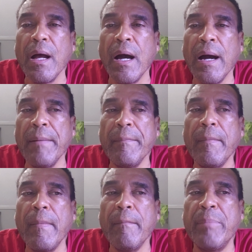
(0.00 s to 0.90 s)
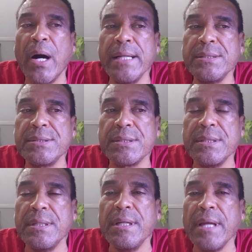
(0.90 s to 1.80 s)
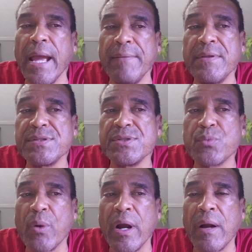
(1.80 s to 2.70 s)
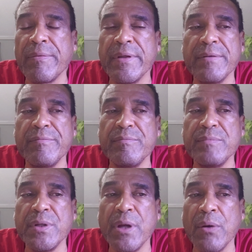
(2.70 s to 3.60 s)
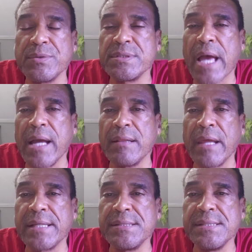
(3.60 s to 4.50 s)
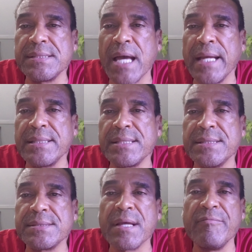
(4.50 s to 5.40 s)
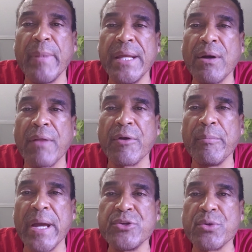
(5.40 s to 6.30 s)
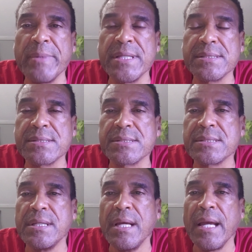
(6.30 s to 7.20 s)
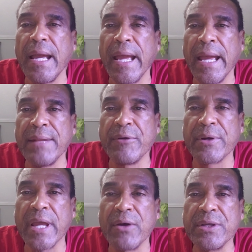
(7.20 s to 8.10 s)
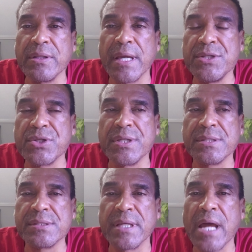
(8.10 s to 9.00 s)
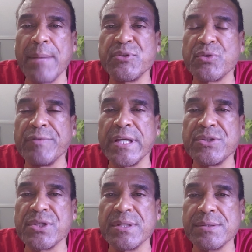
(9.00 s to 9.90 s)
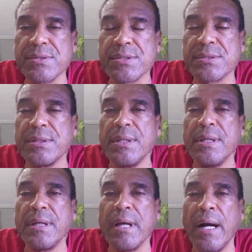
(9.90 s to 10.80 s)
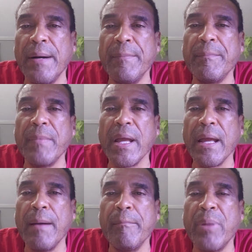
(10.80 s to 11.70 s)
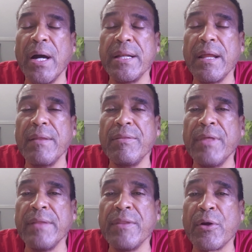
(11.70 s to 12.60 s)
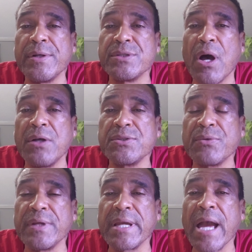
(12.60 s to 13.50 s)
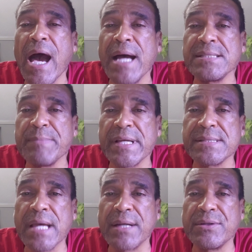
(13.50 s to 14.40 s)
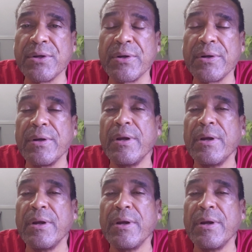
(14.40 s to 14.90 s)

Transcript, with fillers: Um, but, and this is where the, you know, legacy scientists have made all their measurements and their calculations and observations. Um, but then there is also the cosmic sector